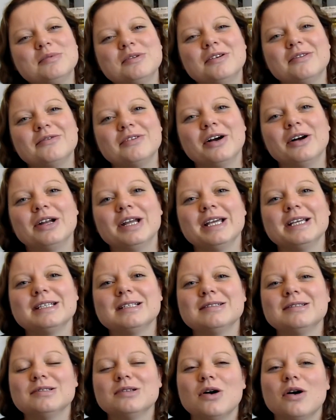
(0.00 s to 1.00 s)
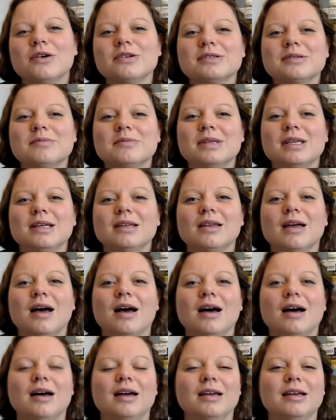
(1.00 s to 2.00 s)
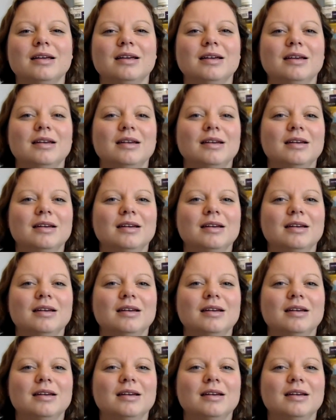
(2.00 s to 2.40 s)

portfolio. It's not something that I